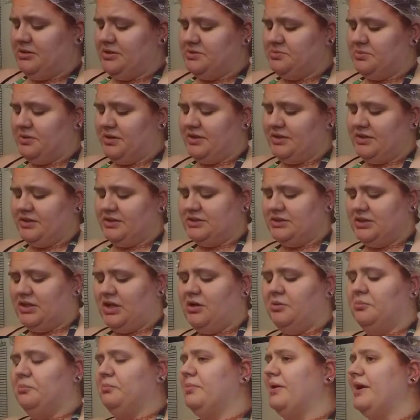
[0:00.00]
times by a
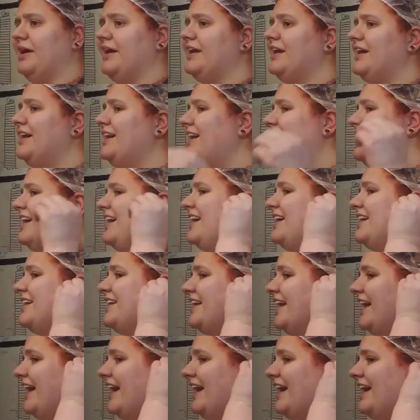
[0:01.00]
salon, but
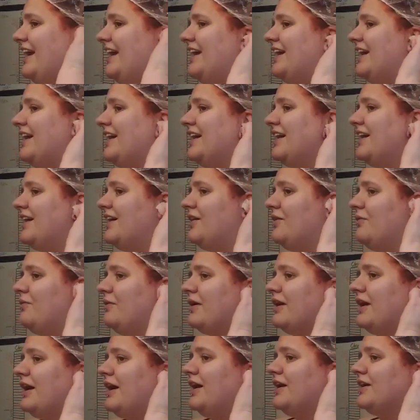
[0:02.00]
they
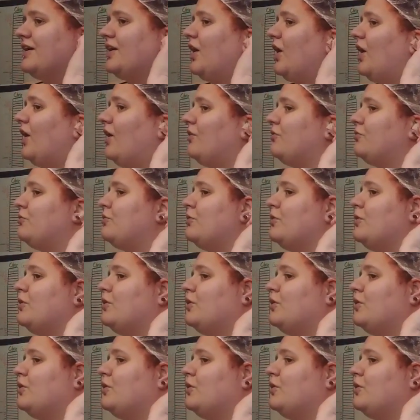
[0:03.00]
would cut off